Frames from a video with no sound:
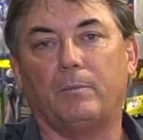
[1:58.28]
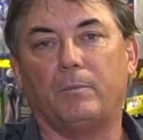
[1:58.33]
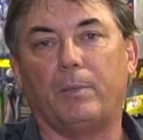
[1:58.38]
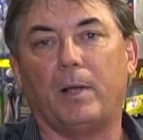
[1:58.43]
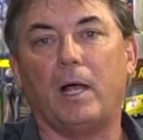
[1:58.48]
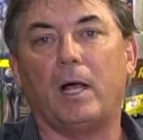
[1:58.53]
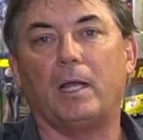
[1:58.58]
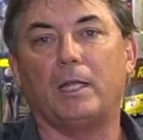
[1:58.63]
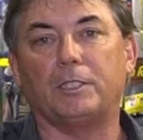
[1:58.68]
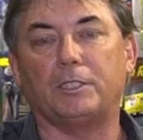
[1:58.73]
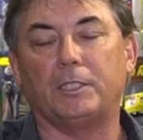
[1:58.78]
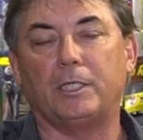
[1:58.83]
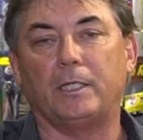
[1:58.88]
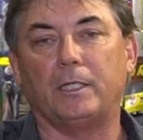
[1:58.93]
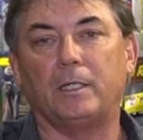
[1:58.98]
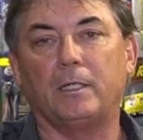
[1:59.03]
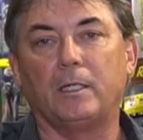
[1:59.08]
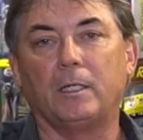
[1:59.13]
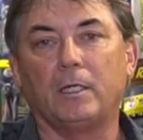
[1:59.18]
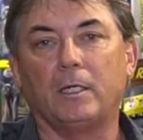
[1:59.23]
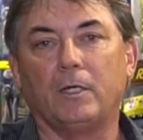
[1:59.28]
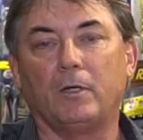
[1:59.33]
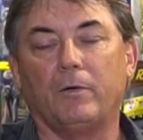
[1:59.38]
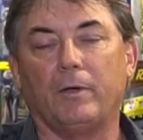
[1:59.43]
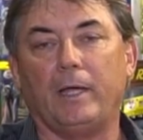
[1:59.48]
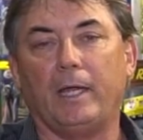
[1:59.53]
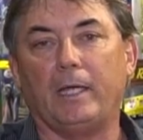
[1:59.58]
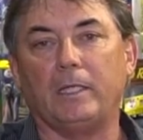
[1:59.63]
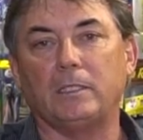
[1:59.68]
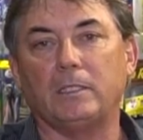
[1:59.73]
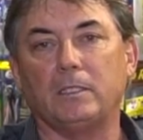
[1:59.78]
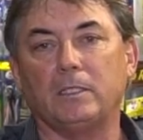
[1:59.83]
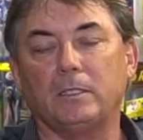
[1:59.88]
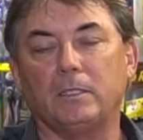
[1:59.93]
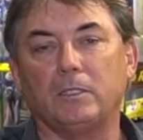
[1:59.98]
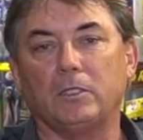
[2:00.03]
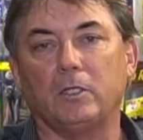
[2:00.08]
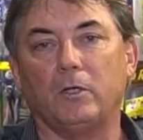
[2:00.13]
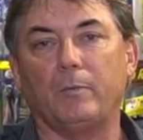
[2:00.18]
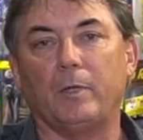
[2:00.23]
polishing creates
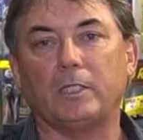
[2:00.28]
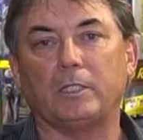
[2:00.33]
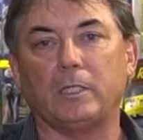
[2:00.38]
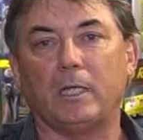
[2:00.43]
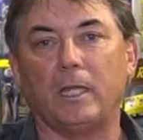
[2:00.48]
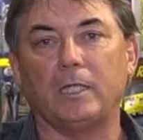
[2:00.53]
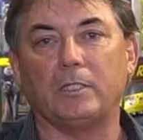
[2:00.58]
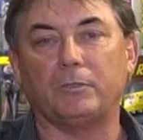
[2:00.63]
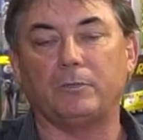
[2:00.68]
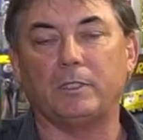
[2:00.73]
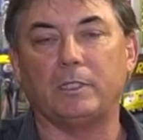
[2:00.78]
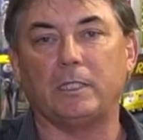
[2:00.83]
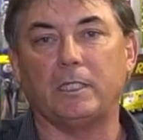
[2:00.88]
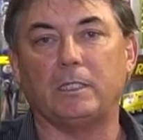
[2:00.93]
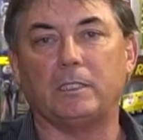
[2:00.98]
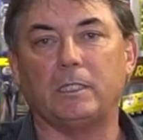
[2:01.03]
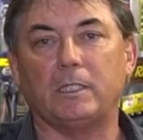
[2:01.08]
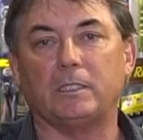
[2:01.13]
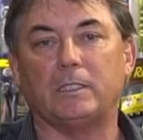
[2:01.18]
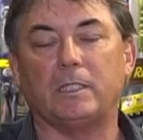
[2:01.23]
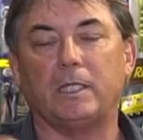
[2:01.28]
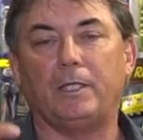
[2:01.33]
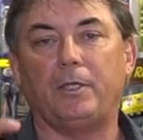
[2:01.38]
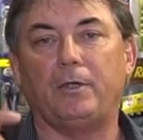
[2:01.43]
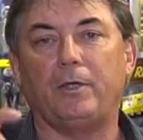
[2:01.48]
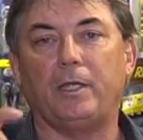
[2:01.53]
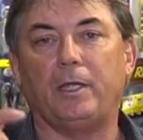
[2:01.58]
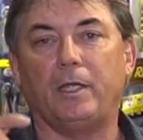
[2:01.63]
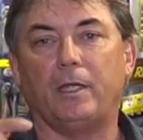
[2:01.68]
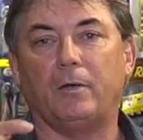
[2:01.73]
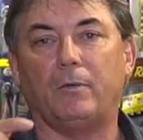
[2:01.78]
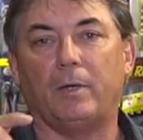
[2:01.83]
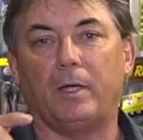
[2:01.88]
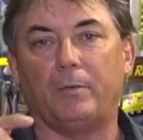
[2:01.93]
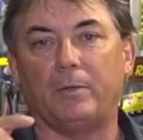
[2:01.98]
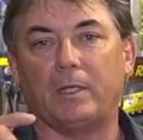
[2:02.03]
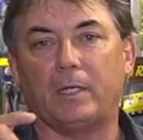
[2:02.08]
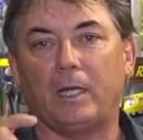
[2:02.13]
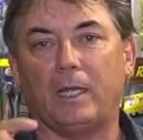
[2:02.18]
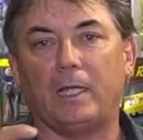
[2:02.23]
so much less resistance that you can get away
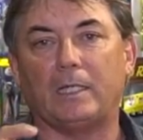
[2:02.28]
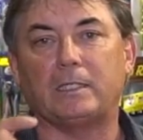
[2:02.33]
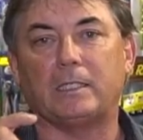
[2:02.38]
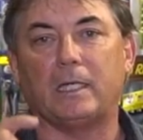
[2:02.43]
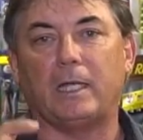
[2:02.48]
with less